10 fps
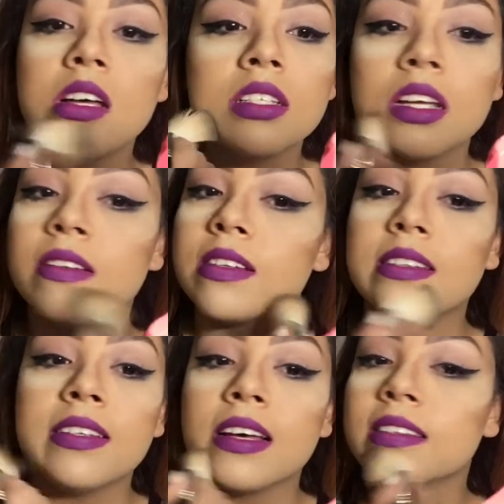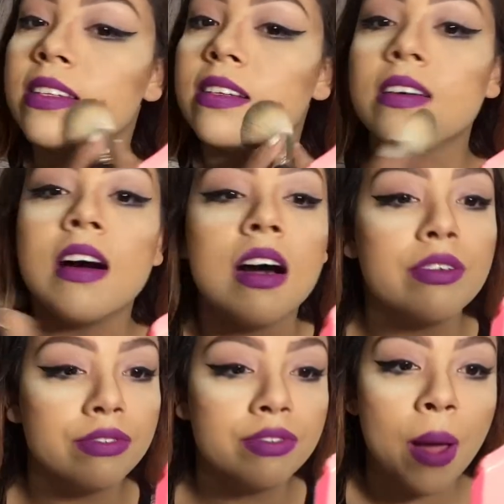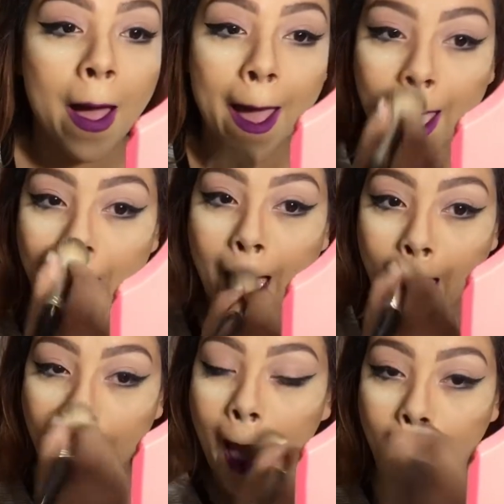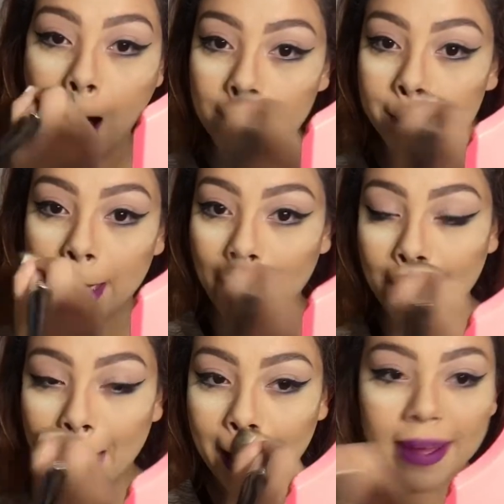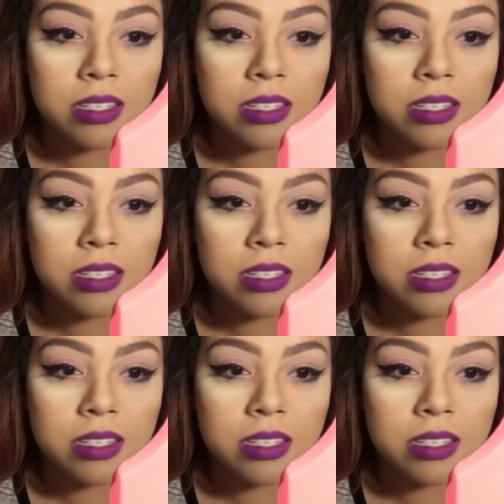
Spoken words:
So I'm just dusting off our bake,